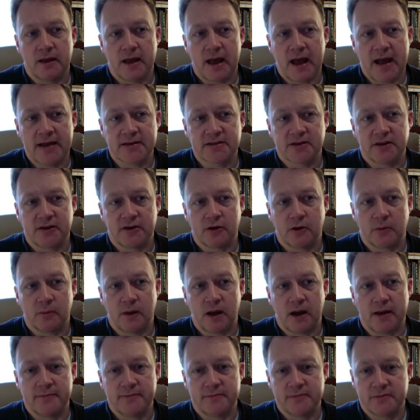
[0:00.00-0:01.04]
asking your
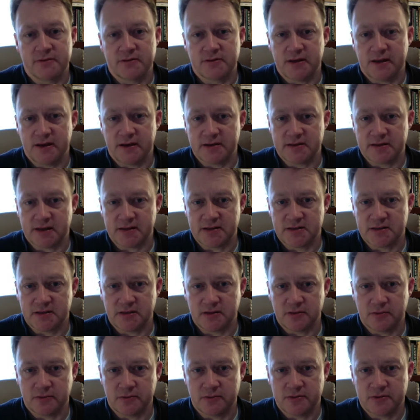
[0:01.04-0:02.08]
mind, in a sense,
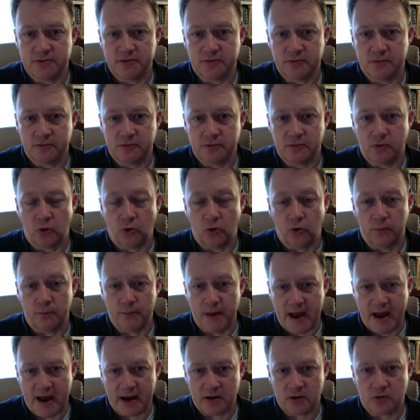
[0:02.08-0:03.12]
to hold
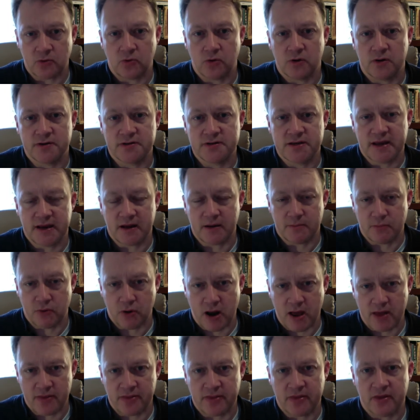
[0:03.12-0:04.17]
back or take a
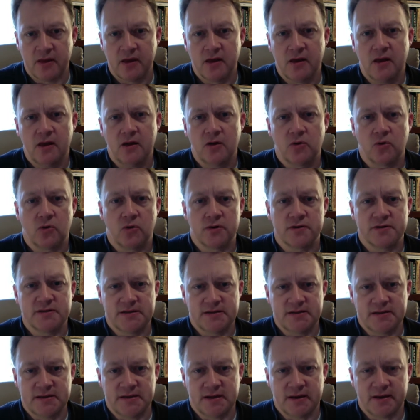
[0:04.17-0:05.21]
breath, or
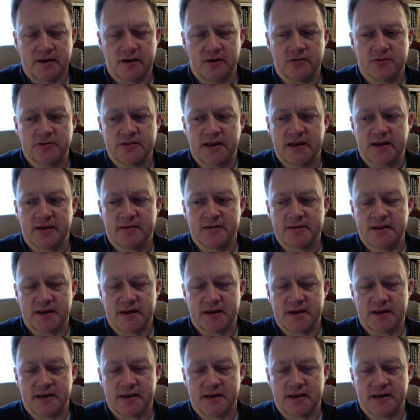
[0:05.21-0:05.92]
take